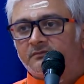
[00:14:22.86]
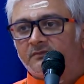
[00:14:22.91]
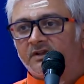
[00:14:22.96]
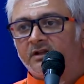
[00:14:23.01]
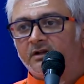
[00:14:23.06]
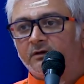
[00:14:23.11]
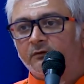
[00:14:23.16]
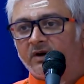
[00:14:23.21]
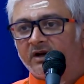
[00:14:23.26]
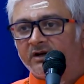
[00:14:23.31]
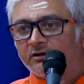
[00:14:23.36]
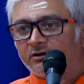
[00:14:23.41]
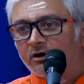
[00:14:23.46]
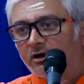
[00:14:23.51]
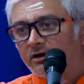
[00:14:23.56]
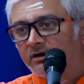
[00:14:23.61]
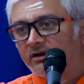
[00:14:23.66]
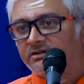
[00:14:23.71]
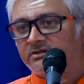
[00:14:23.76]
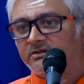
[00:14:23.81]
In one
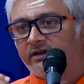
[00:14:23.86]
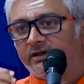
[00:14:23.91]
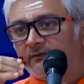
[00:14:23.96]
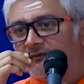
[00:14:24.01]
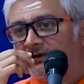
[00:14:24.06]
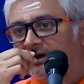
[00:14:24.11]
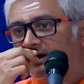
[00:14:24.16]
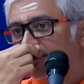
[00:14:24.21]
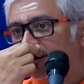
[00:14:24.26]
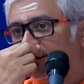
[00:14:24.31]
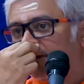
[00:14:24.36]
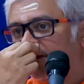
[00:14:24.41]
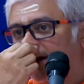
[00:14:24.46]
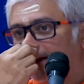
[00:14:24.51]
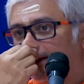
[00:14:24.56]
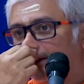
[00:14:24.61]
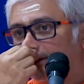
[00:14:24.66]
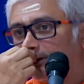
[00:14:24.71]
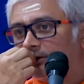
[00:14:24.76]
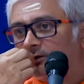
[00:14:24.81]
college there where he
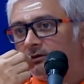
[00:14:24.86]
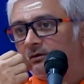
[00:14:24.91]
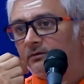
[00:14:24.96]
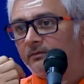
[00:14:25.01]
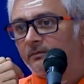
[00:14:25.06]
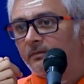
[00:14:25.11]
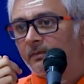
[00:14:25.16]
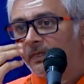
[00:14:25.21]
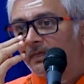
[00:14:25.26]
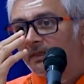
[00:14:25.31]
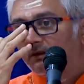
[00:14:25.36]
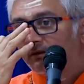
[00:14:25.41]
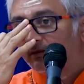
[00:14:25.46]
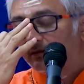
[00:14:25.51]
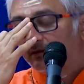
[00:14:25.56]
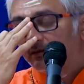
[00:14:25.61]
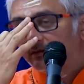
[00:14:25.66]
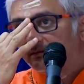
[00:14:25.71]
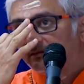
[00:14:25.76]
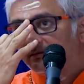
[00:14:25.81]
went,
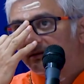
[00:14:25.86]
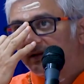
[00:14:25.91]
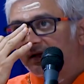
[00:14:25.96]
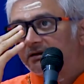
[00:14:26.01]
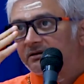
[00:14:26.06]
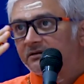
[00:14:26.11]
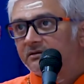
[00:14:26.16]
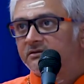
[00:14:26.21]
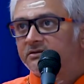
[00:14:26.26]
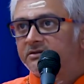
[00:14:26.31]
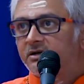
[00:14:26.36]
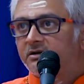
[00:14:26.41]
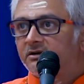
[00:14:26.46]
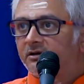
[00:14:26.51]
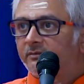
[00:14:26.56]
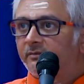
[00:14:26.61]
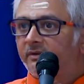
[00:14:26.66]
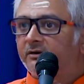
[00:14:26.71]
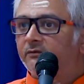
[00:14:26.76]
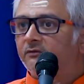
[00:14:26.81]
that
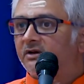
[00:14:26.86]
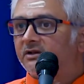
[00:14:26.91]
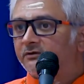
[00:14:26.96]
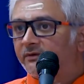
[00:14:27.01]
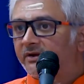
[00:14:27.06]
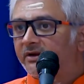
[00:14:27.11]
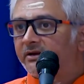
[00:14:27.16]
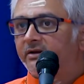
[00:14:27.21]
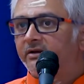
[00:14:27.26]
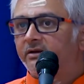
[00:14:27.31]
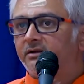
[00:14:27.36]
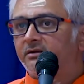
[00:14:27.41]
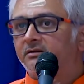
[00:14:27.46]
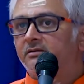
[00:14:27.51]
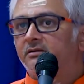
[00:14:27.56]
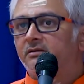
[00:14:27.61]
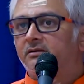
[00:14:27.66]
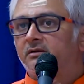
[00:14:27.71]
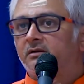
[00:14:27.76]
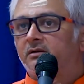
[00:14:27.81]
gentleman was very
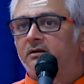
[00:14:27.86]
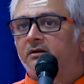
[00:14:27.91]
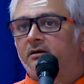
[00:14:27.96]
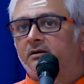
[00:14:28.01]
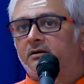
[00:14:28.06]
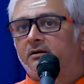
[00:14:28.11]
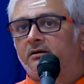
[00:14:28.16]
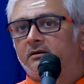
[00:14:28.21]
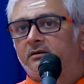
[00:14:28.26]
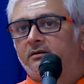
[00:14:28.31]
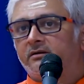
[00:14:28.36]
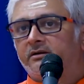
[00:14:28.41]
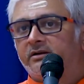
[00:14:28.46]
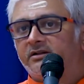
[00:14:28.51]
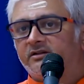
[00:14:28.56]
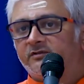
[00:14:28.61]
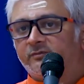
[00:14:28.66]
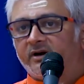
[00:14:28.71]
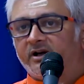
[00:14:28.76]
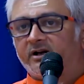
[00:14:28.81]

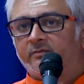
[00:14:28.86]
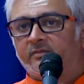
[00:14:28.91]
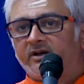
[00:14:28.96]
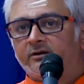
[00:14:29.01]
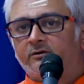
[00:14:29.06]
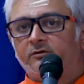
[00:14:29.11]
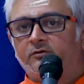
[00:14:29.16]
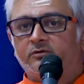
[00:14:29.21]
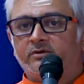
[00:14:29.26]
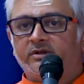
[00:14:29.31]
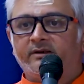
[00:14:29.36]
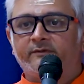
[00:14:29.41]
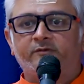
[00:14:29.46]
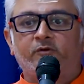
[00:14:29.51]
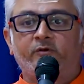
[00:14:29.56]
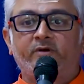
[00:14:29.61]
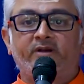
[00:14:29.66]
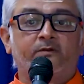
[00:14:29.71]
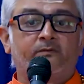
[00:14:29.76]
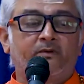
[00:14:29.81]
inspired by Gurudev,
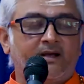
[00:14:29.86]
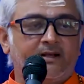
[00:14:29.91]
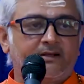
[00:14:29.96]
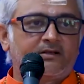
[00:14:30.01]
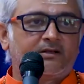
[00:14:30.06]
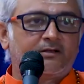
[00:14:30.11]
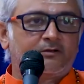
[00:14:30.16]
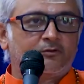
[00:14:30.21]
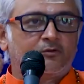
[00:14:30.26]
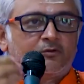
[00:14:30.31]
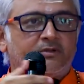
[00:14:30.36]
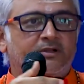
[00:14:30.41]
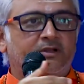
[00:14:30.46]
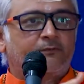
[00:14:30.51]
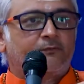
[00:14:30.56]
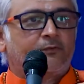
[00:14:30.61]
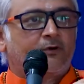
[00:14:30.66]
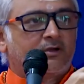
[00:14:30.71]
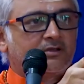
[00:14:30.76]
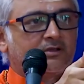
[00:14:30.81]
so he invited Gurudev
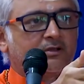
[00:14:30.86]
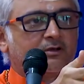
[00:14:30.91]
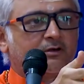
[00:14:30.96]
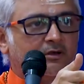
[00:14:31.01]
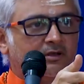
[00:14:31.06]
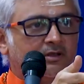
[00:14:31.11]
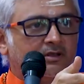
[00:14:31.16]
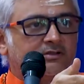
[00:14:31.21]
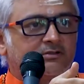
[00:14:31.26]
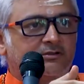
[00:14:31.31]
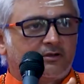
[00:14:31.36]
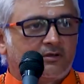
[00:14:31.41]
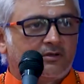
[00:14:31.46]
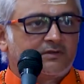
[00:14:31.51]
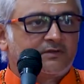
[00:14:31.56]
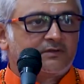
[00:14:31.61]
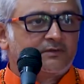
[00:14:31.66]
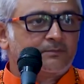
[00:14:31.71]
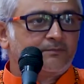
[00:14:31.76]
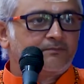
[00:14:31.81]
for the college
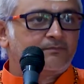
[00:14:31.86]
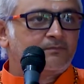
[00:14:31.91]
talks.